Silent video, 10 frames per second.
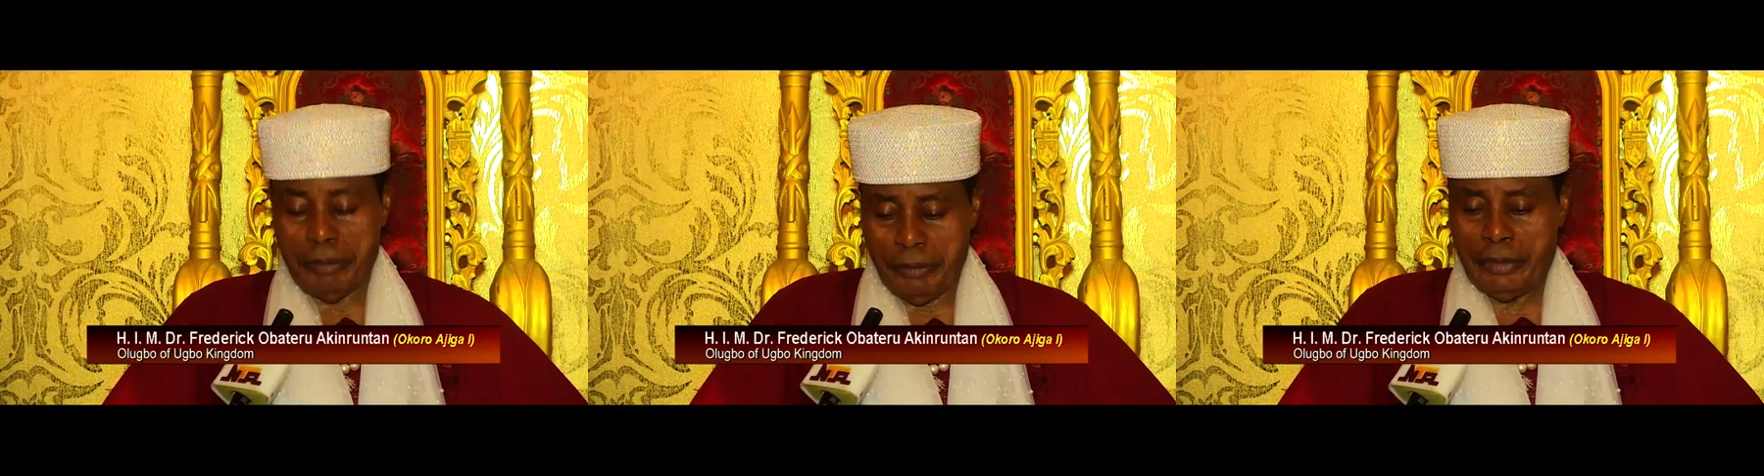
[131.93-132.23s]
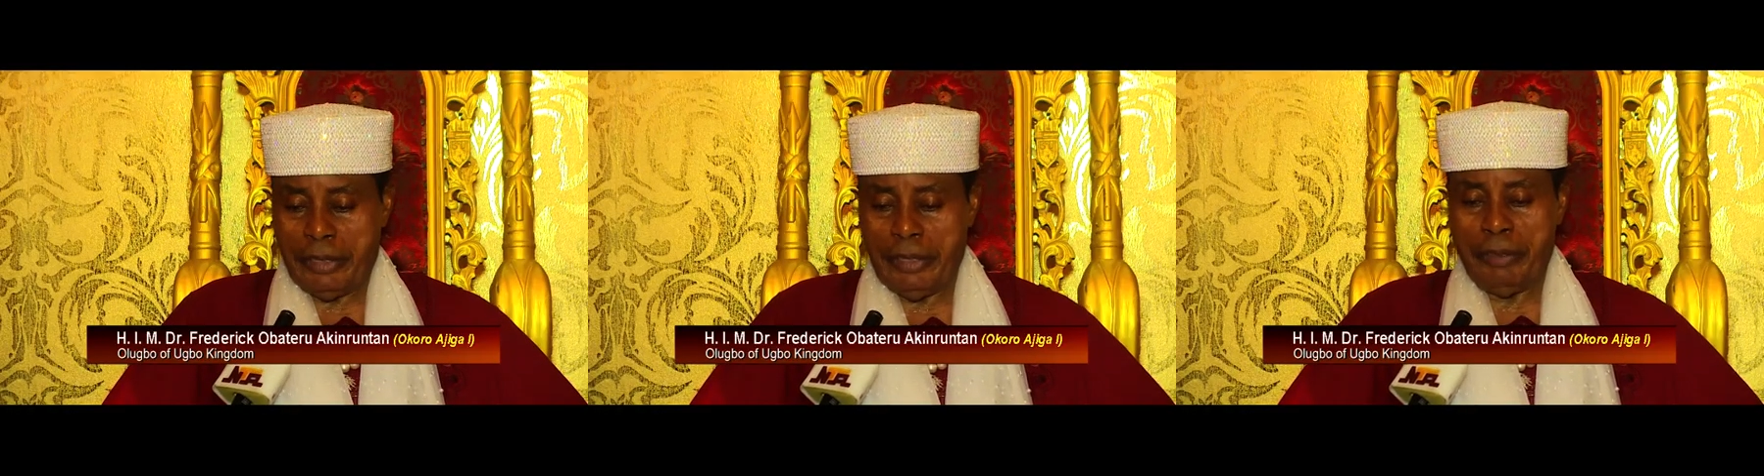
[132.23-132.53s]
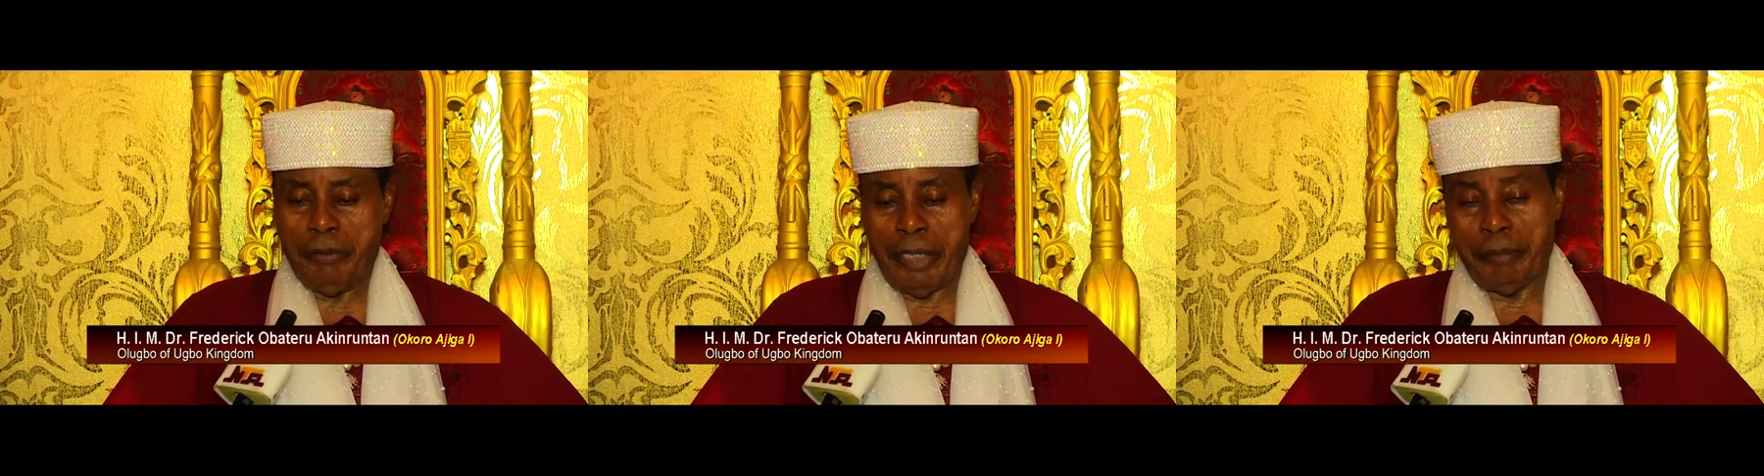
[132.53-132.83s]
You could see
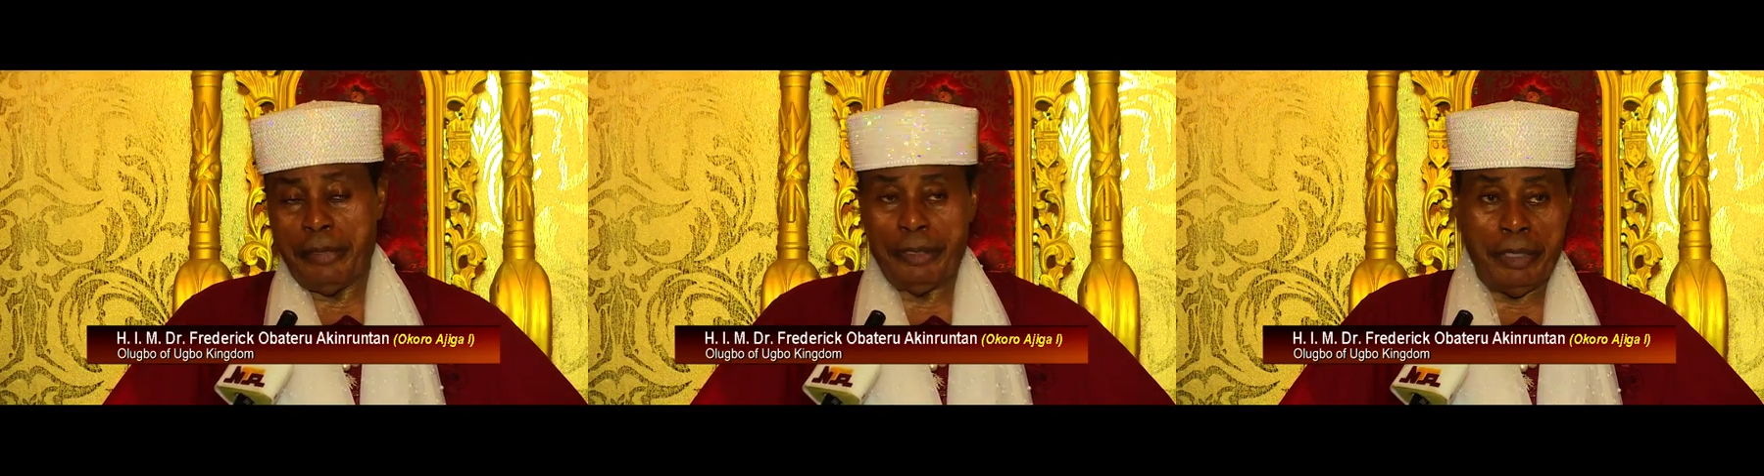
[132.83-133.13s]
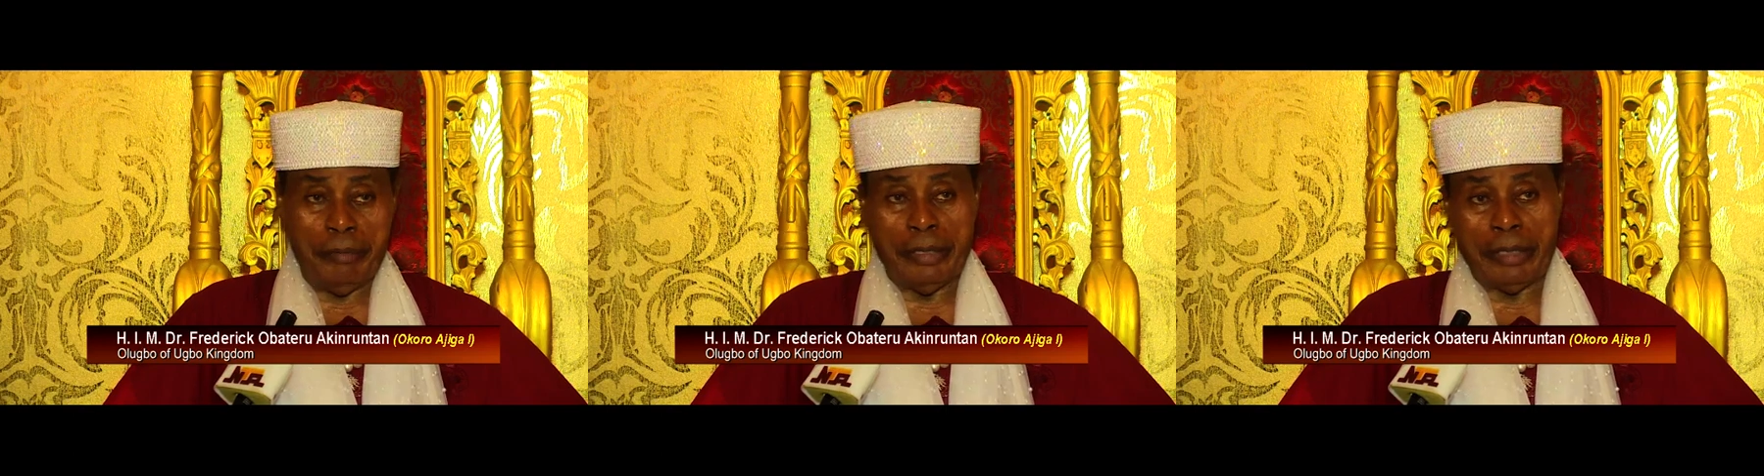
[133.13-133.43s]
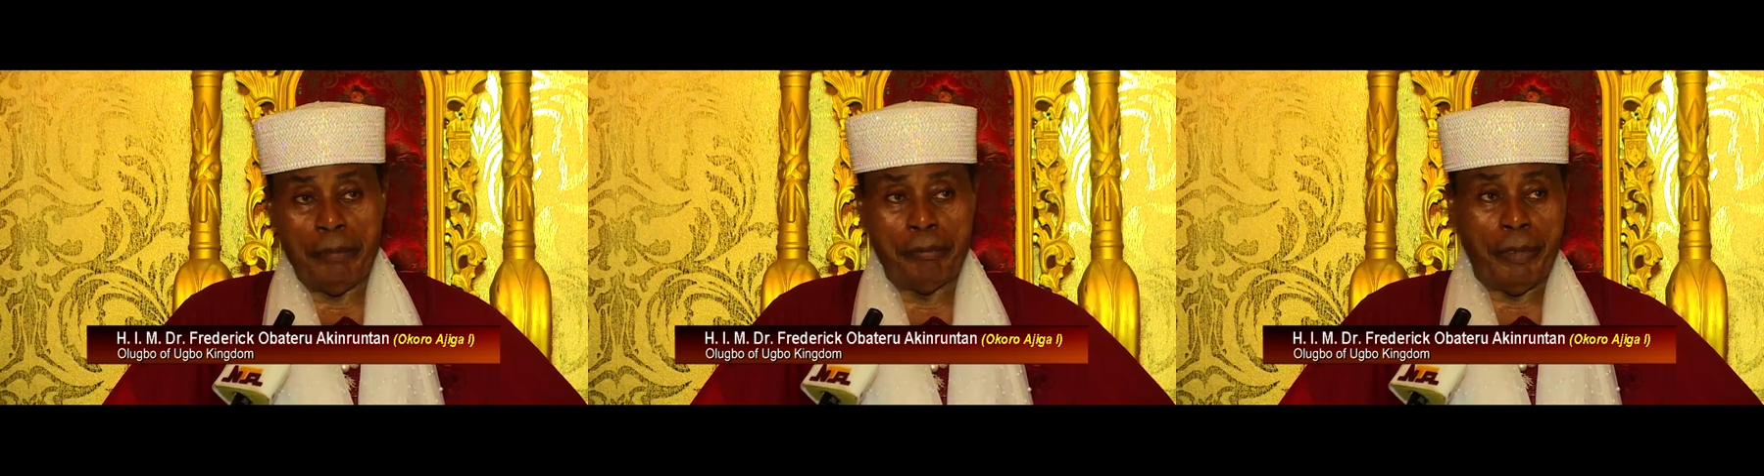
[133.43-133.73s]
the way I'm enjoying
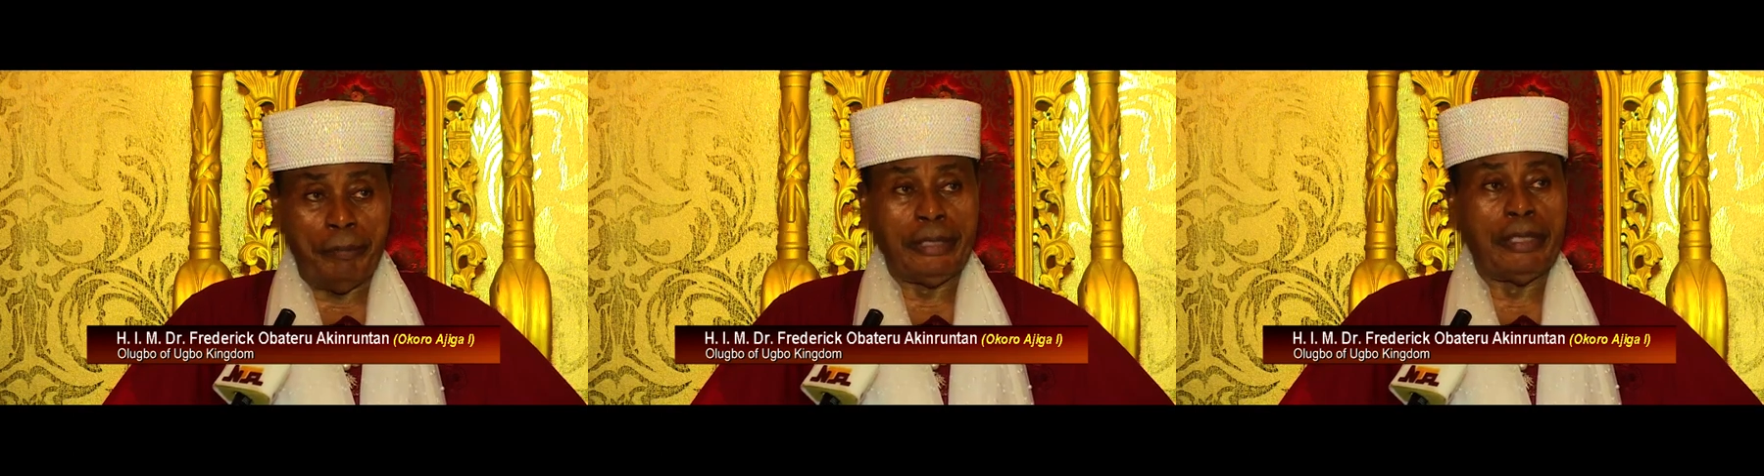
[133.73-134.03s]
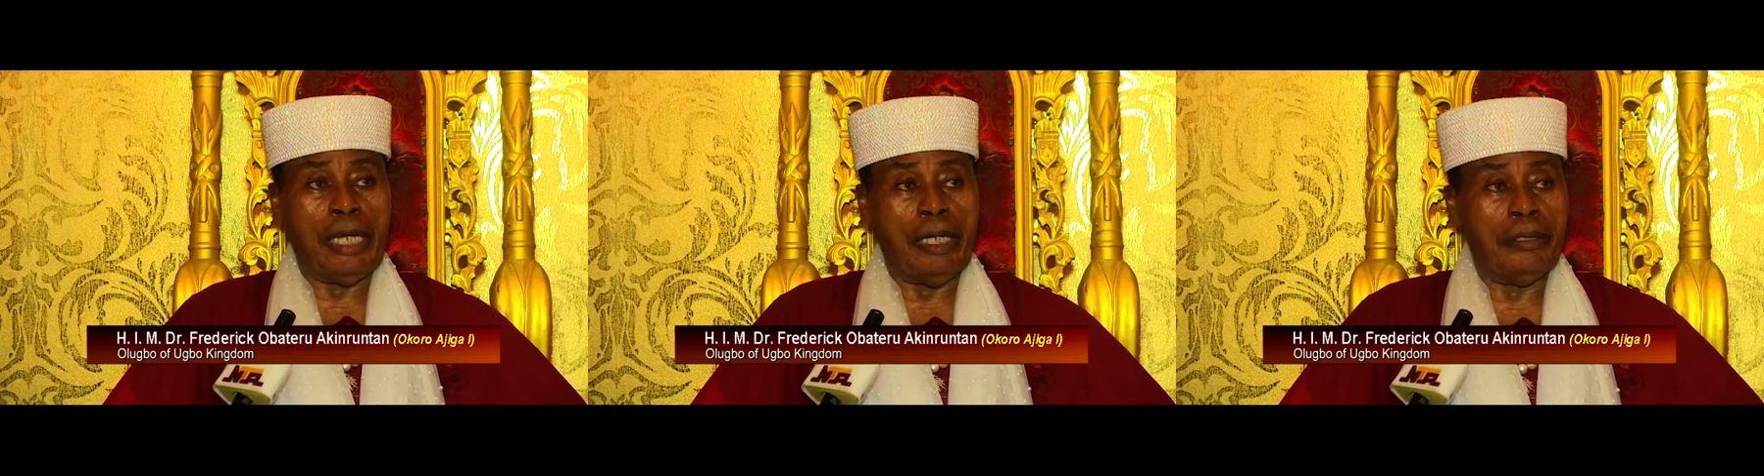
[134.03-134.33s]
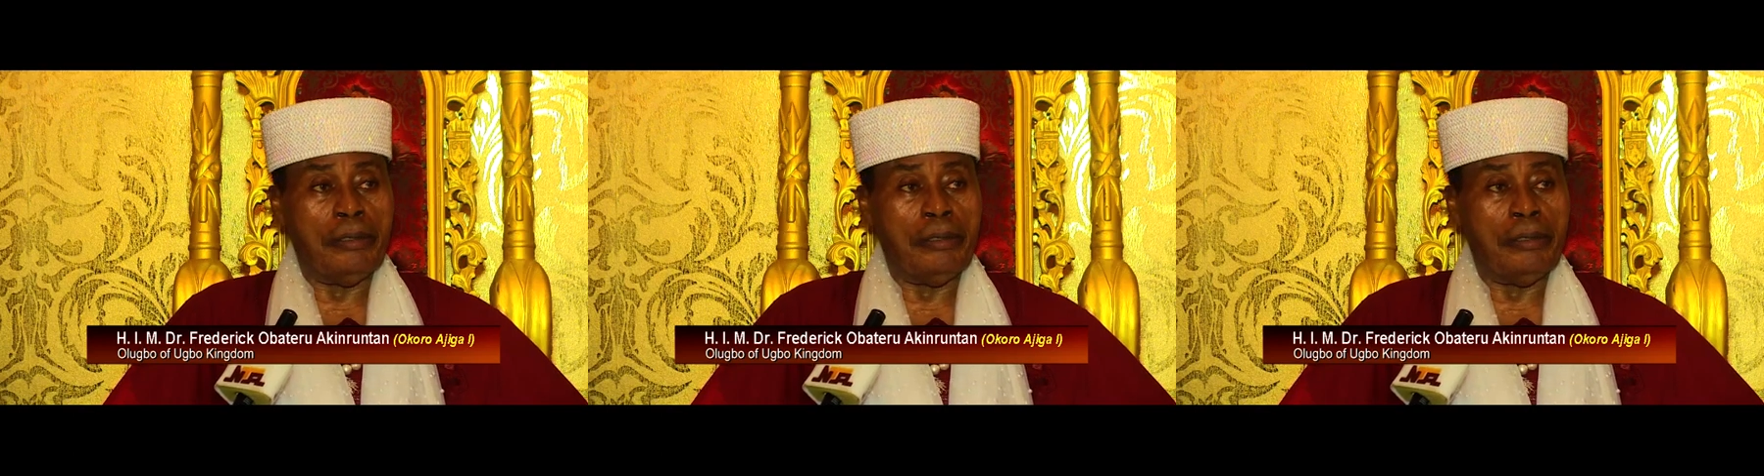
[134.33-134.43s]
myself. I'm bubbly now.